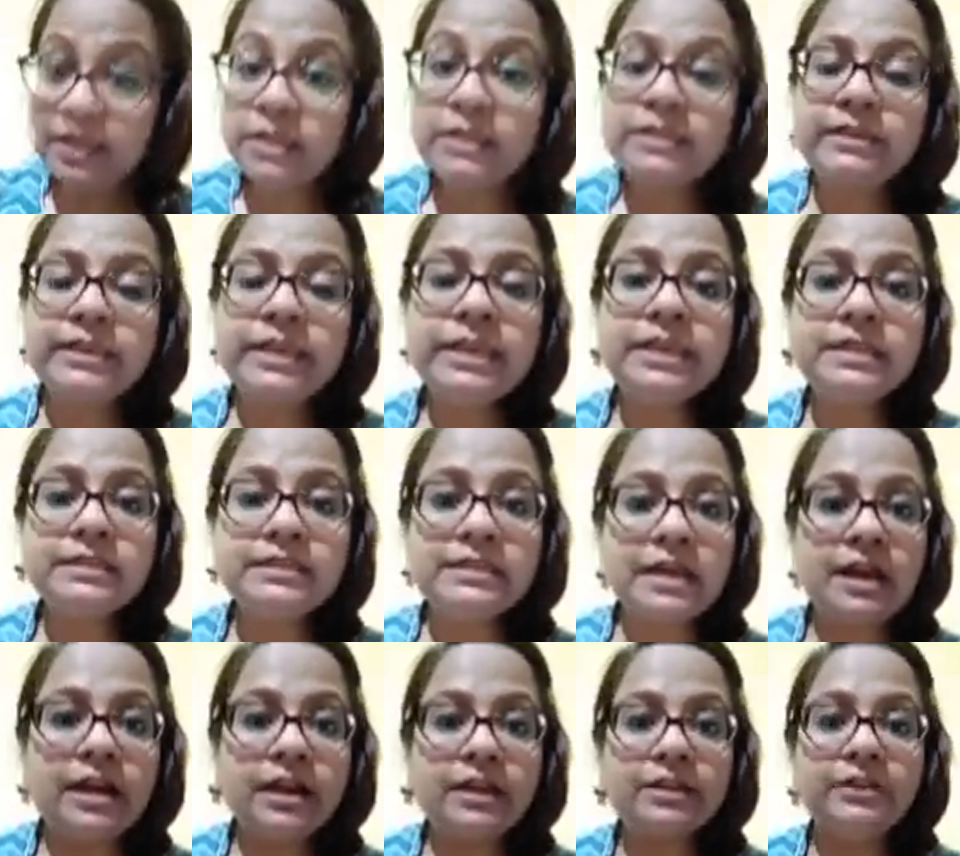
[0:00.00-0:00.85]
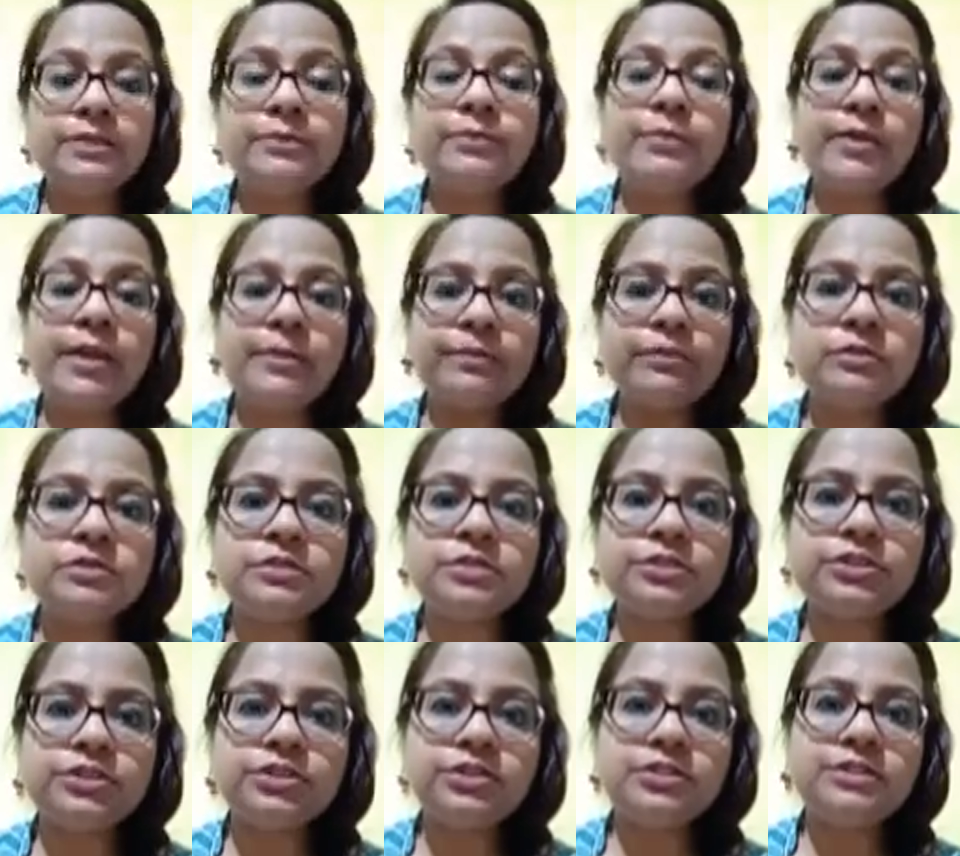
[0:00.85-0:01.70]
These are the
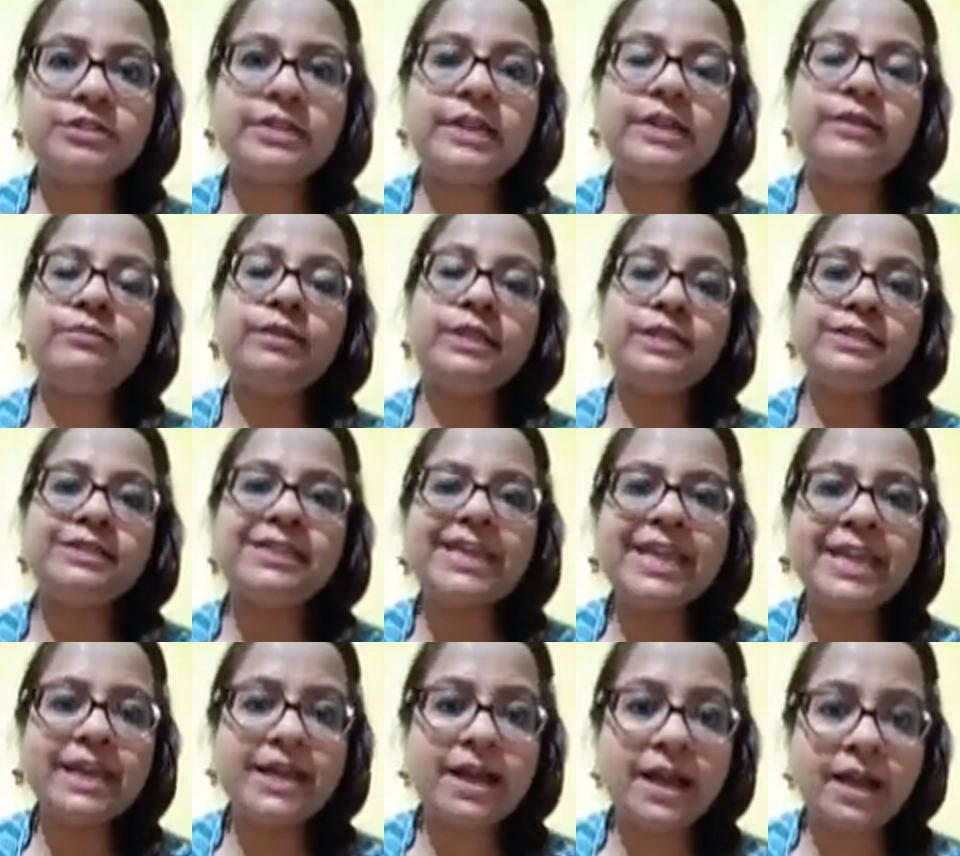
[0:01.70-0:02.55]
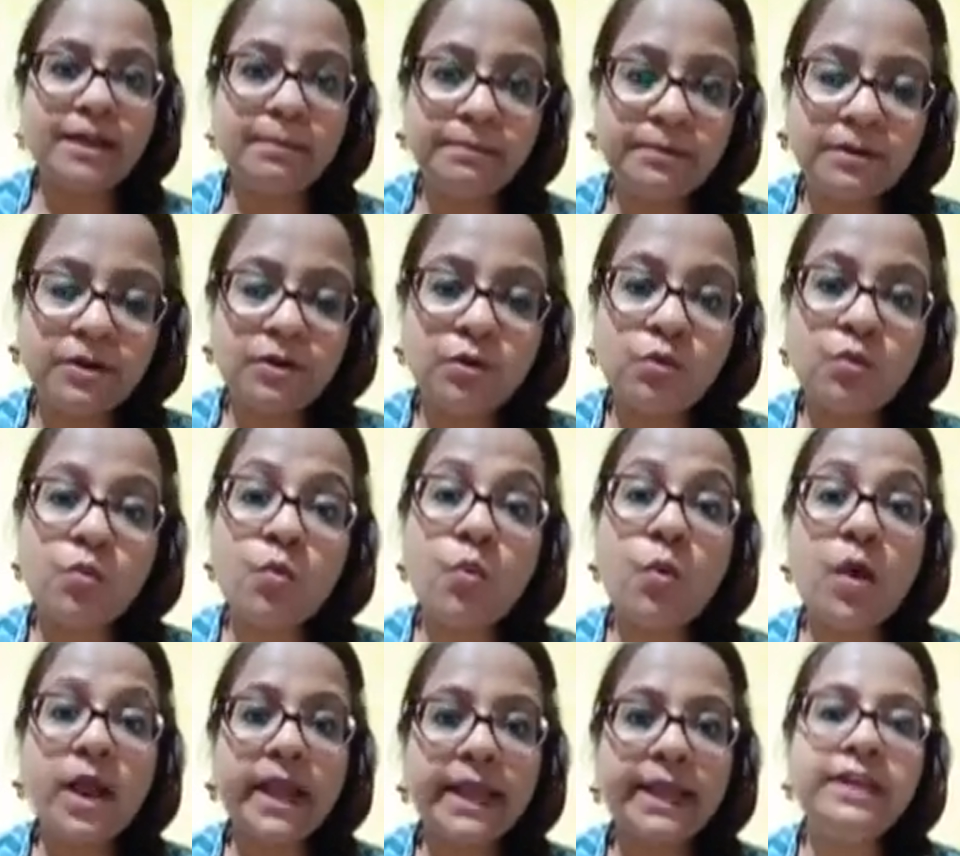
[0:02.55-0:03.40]
prepositions that we take up
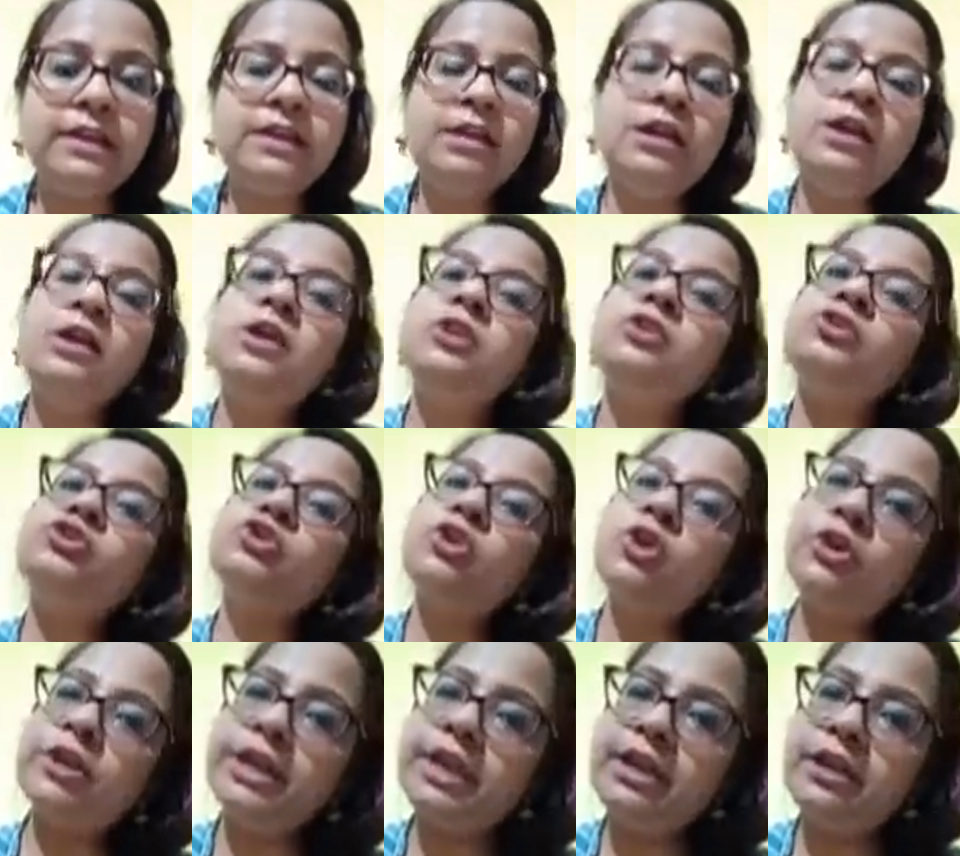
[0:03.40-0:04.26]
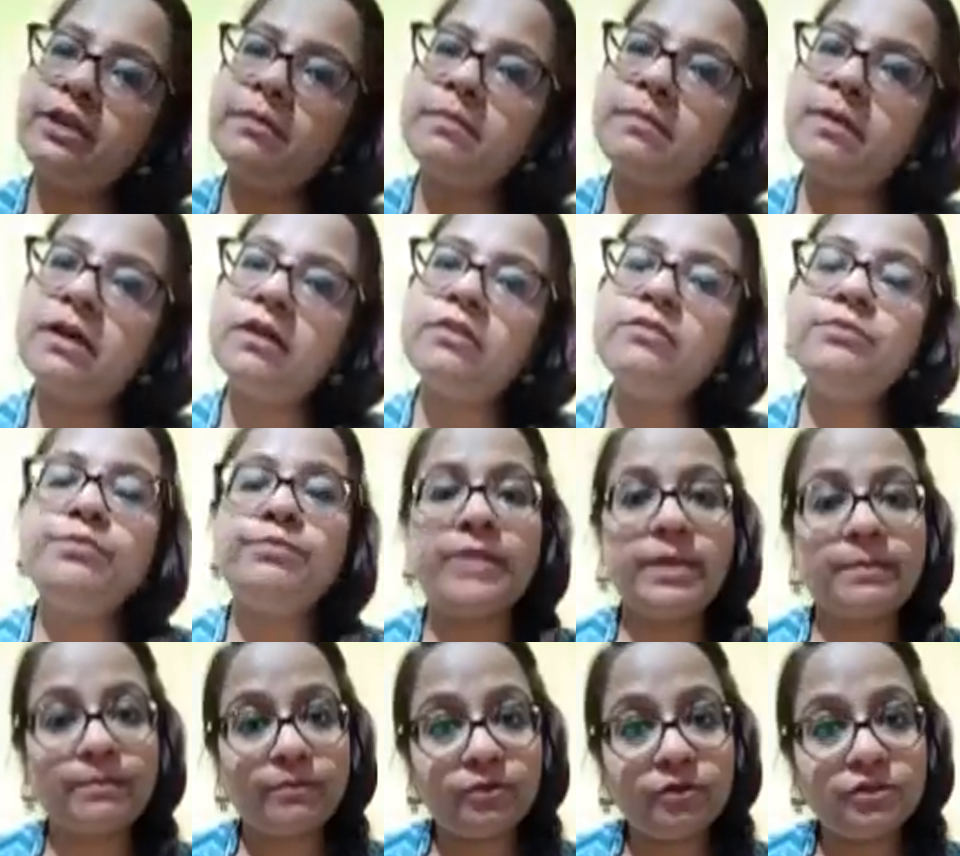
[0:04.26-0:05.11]
while talking about
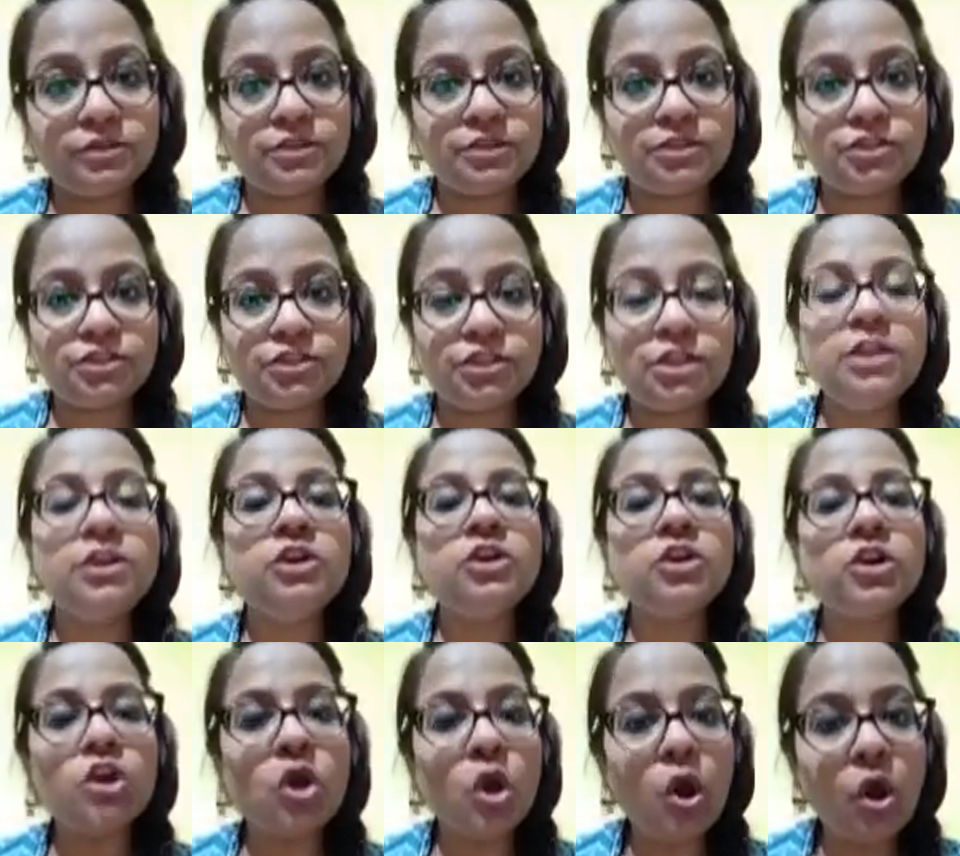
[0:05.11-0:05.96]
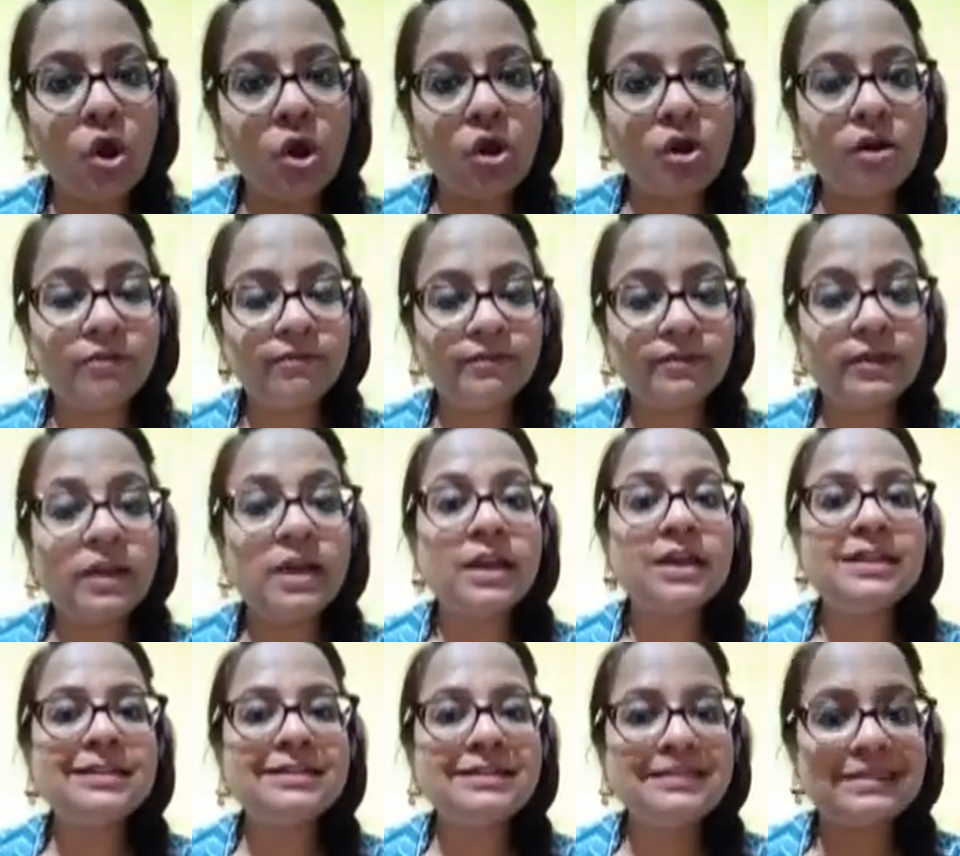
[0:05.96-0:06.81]
preposition of
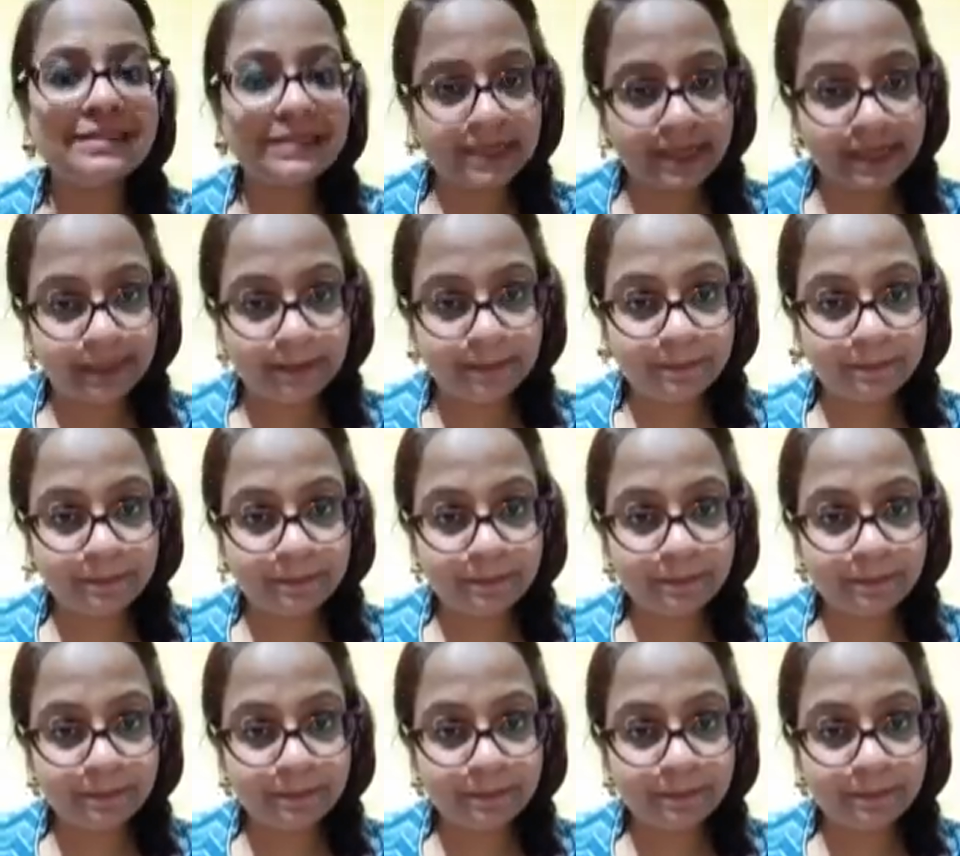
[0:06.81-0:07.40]
time.